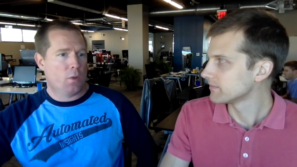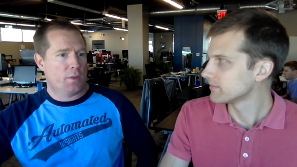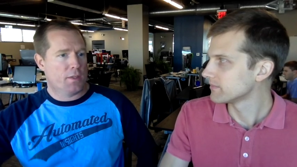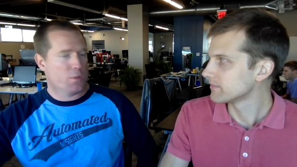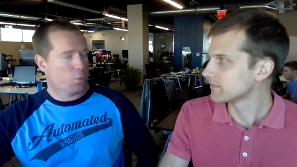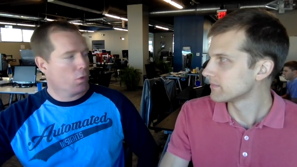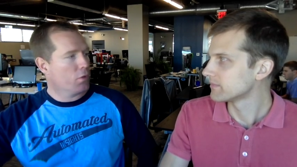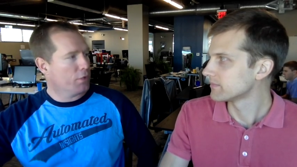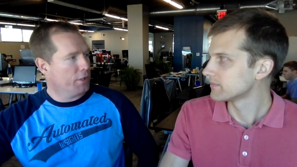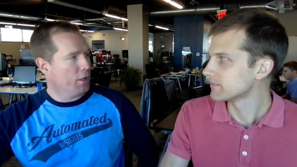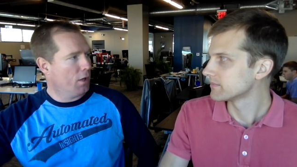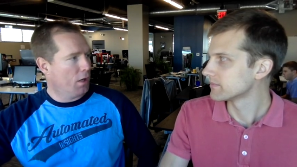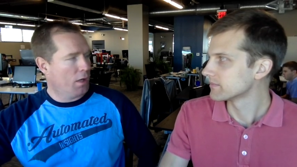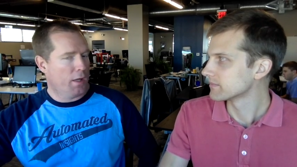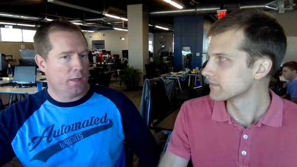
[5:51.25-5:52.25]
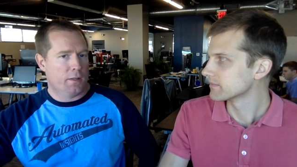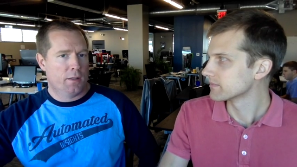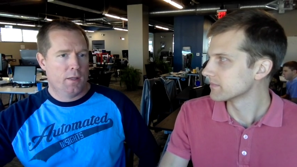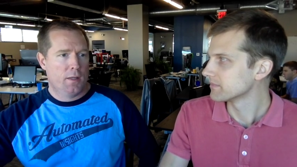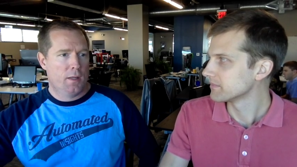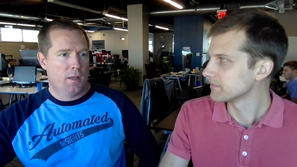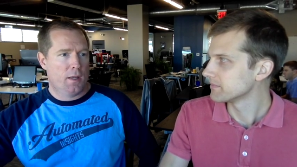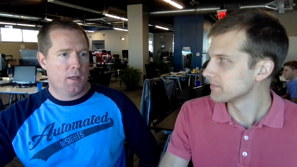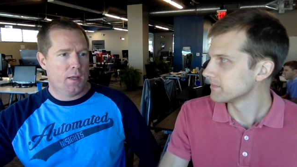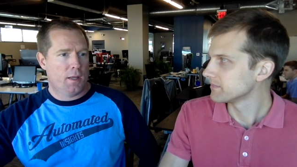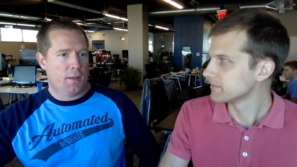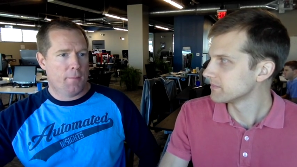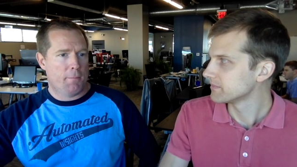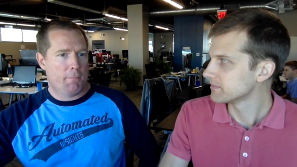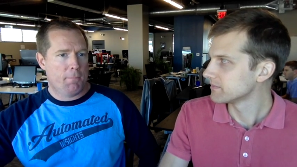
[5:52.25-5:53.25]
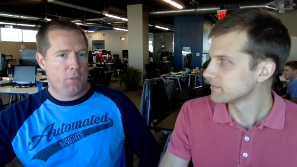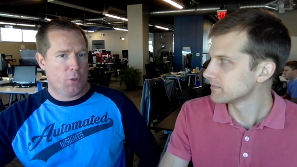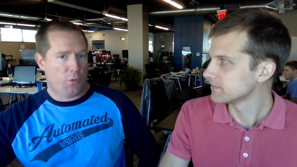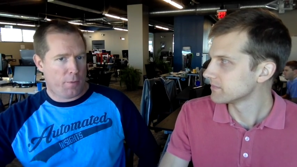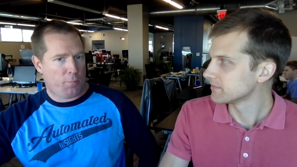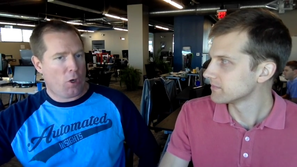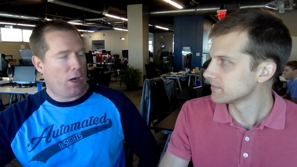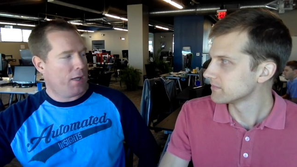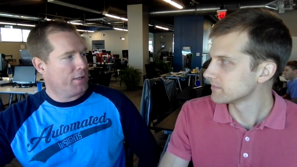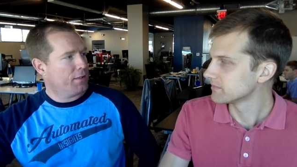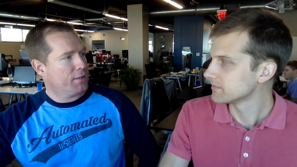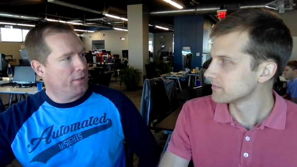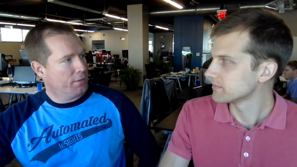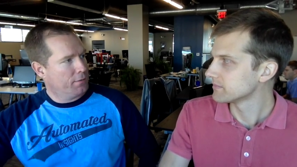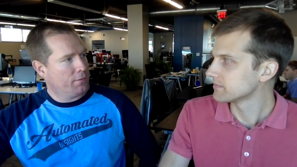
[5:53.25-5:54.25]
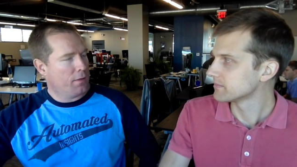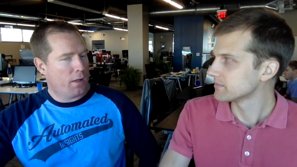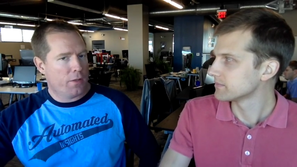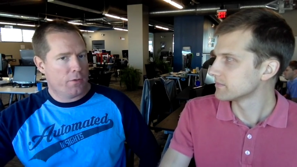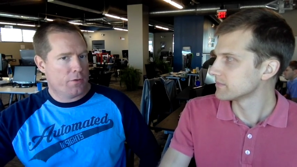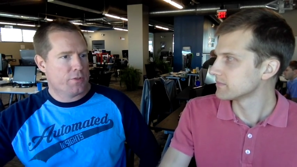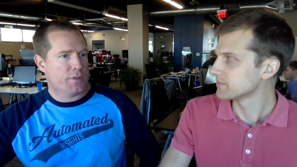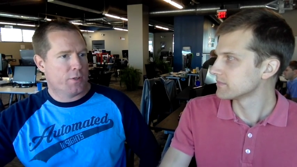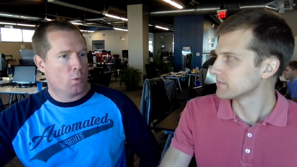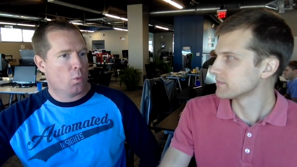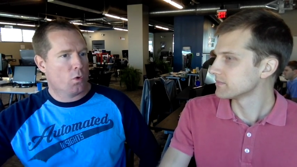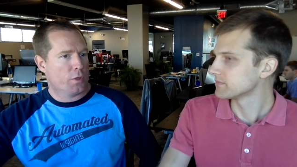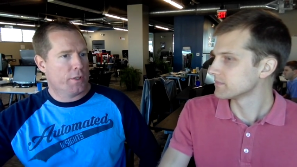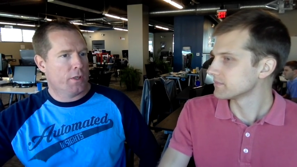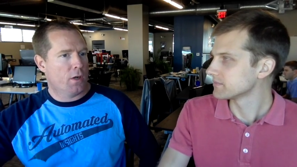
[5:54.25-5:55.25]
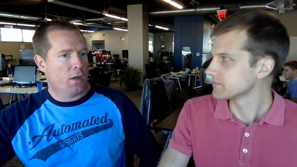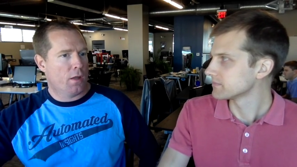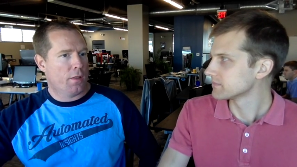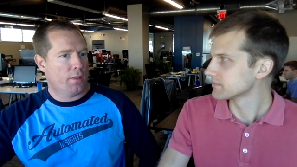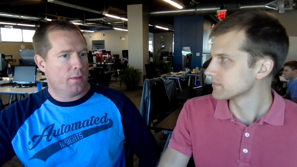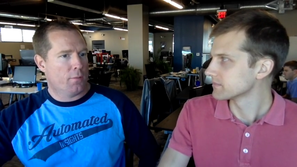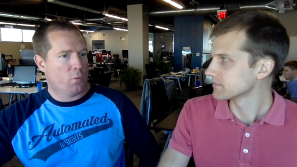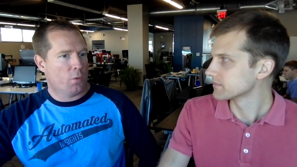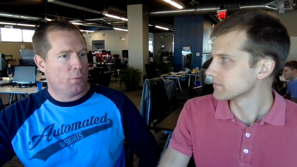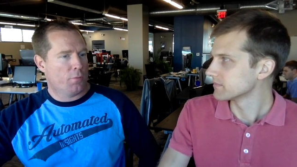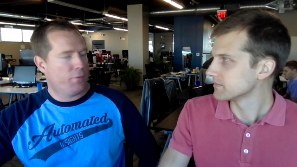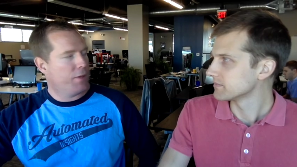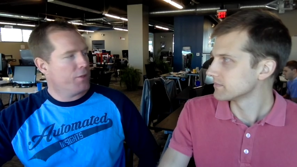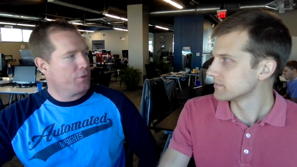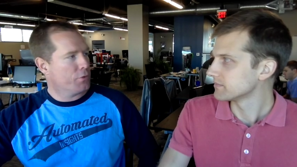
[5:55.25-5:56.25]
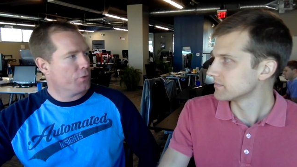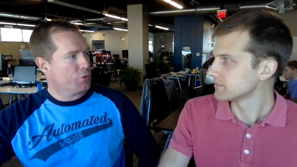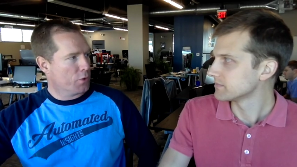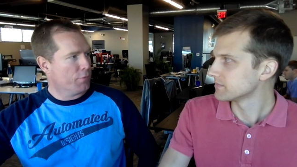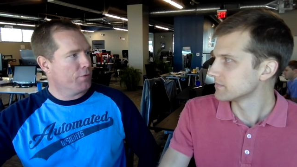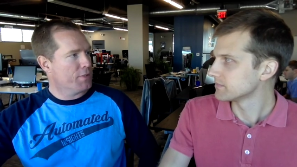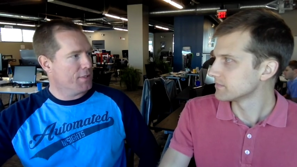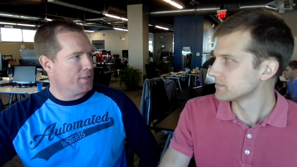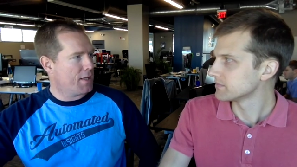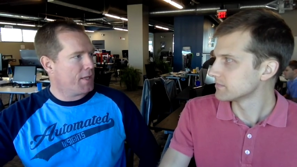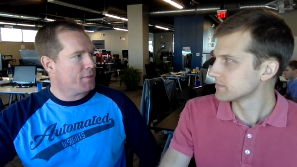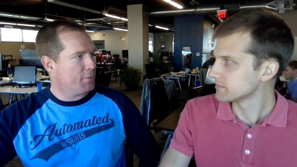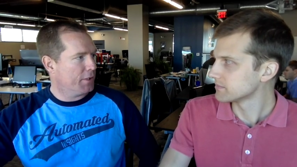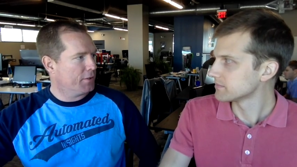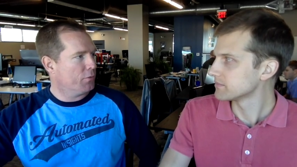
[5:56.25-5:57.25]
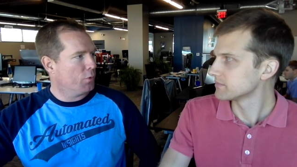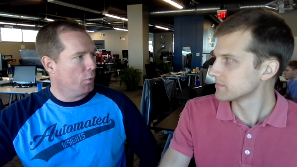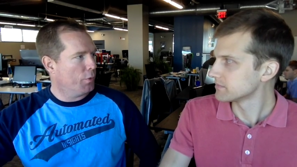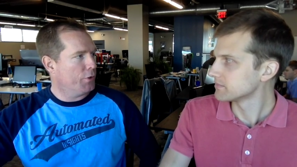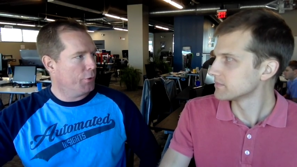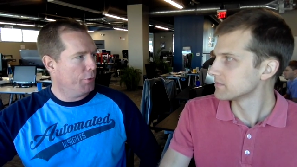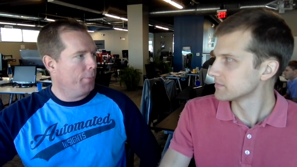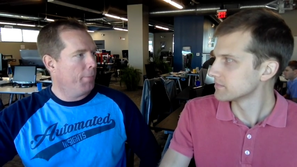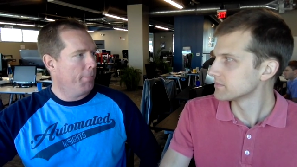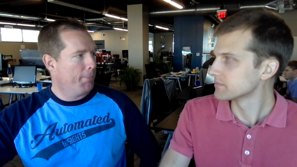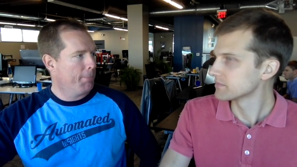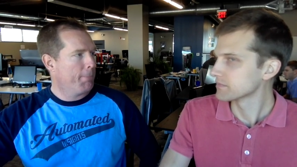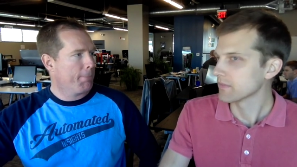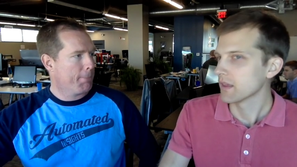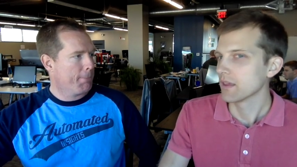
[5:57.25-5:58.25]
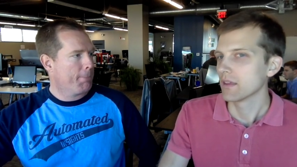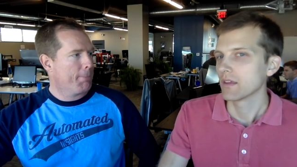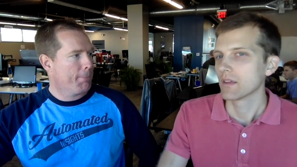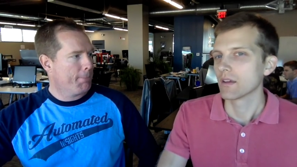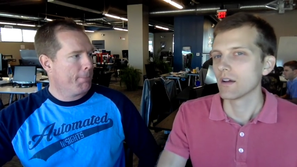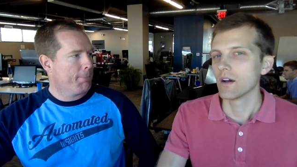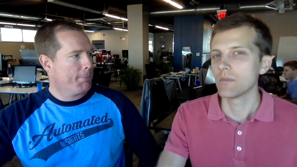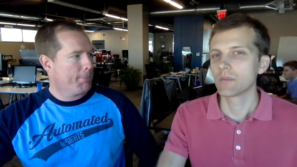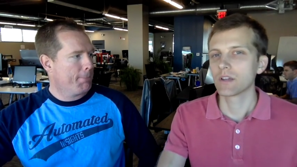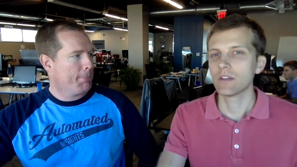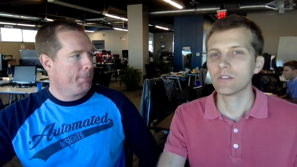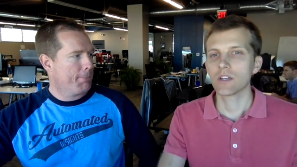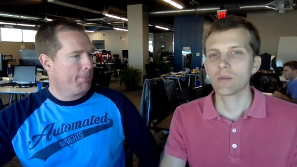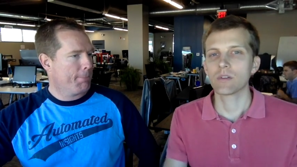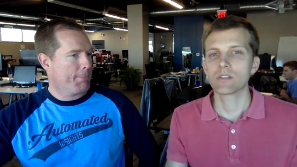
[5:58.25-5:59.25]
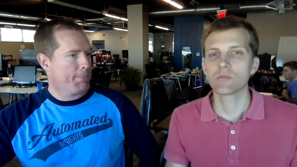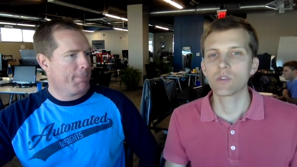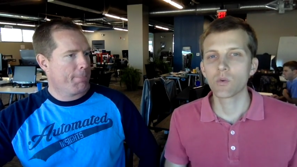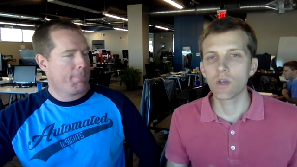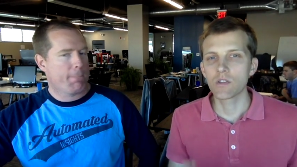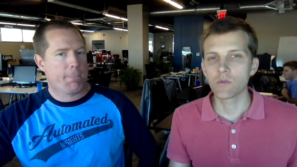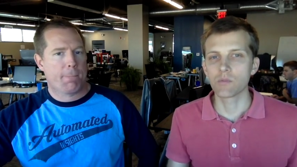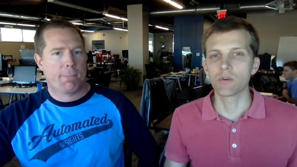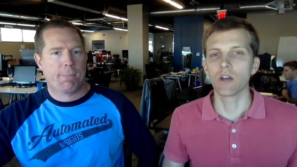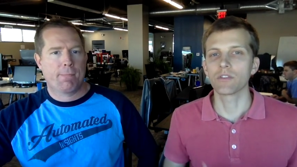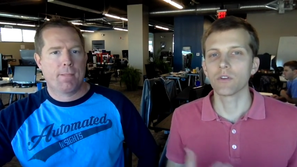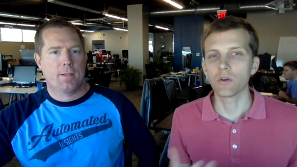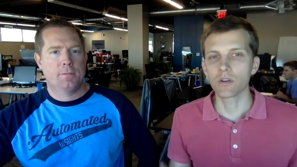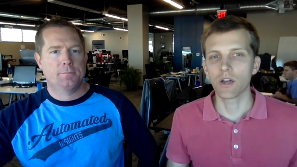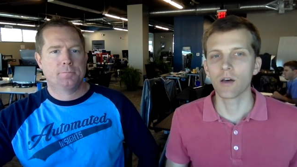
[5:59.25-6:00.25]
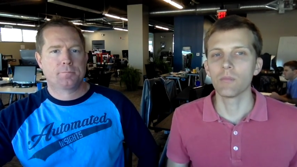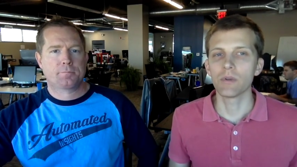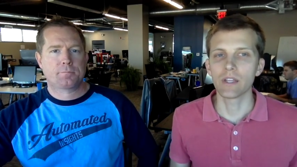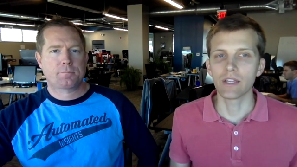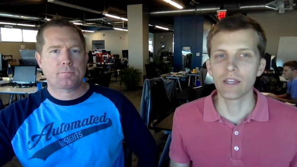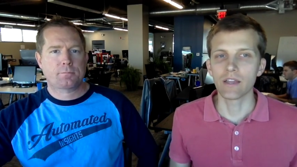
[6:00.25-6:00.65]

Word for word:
Speaker 1: that's working on um, you know the product and others that are working on the more professional services aspect of what we do. Um, can you talk about some of the ways we brought the
Speaker 2: whole company